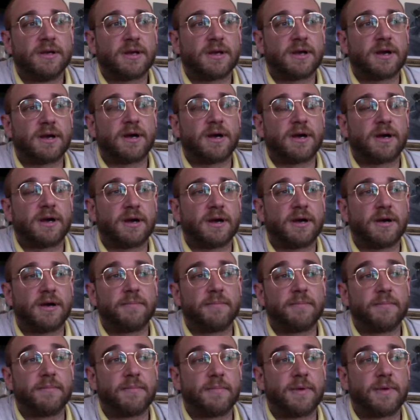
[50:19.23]

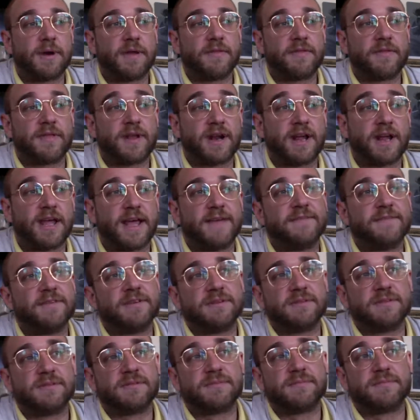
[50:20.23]
that I
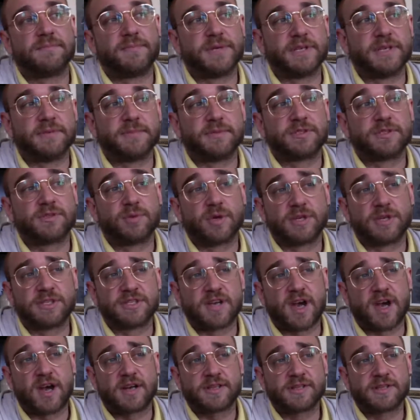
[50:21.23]
haven't been able to
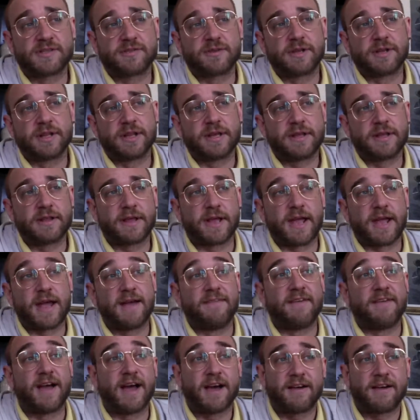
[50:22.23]
exhaust really. Like, I
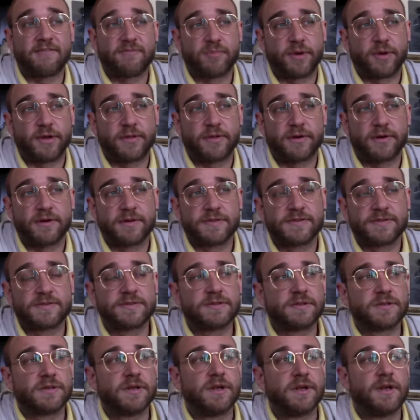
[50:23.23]
have half
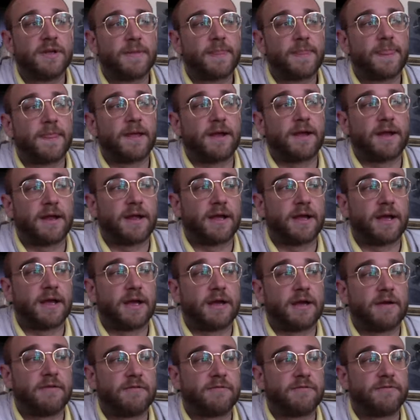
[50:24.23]
brothers. I
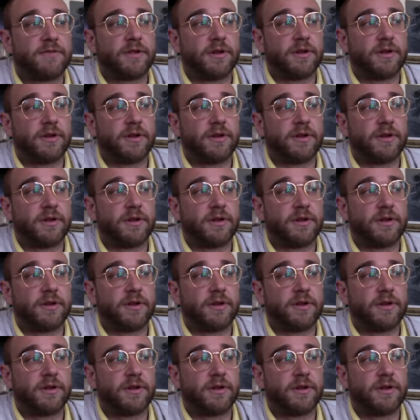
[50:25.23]
have,